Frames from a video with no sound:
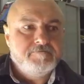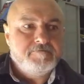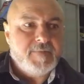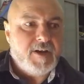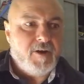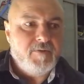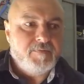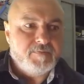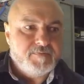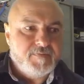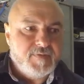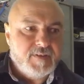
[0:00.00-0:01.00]

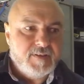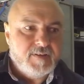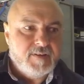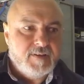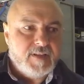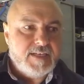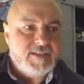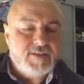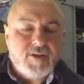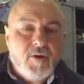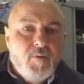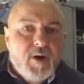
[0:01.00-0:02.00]
they just
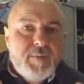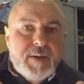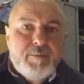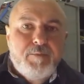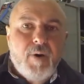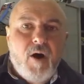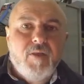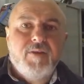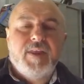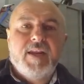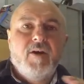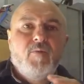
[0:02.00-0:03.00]
don't want to be bothered.
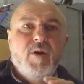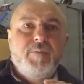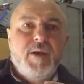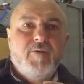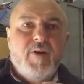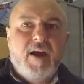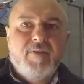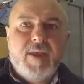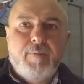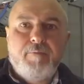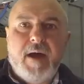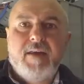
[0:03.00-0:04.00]
They don't want to be around their
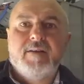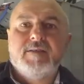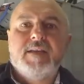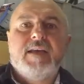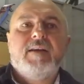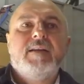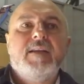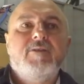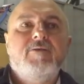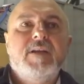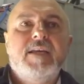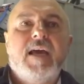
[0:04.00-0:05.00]
mothers. They
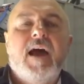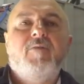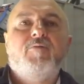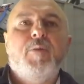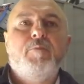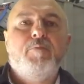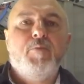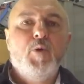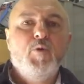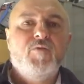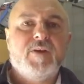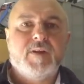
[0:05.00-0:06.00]
literally are
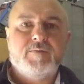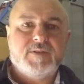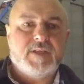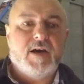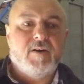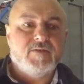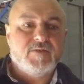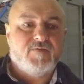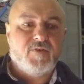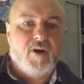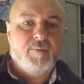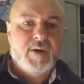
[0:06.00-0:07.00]
removing themselves
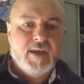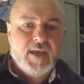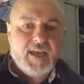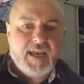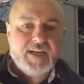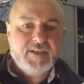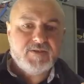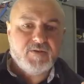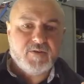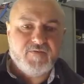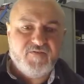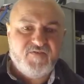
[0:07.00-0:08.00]
from any
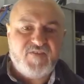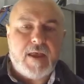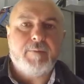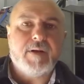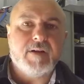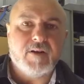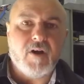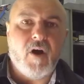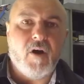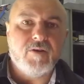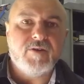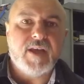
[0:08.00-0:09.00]
sort of feminine
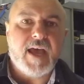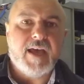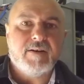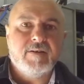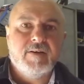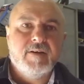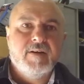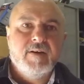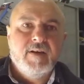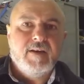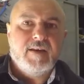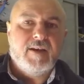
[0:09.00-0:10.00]
contact.
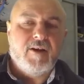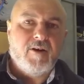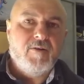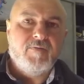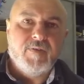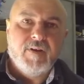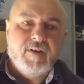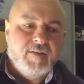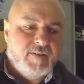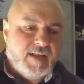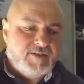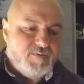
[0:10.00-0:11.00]

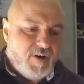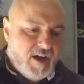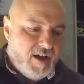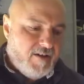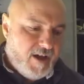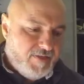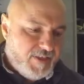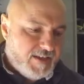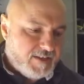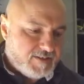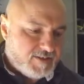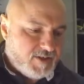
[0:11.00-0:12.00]
That's why I think
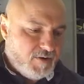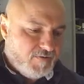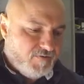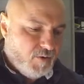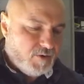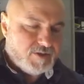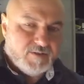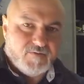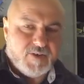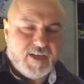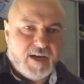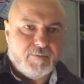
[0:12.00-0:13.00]
it's so fortunate for
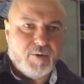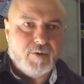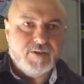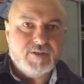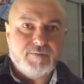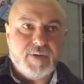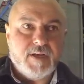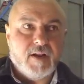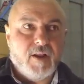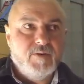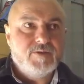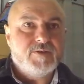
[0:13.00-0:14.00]
young boys to be
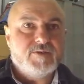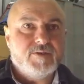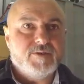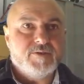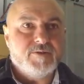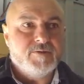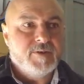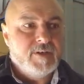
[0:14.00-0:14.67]
close to,